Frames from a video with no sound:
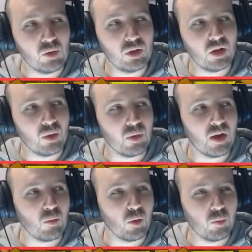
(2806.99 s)
I thought
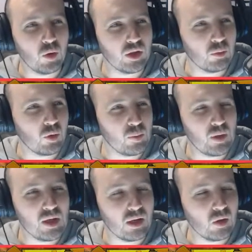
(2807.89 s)
at one point it might
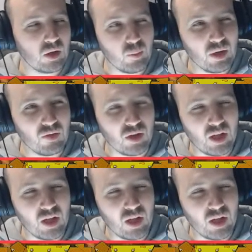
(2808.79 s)
be like a bit of a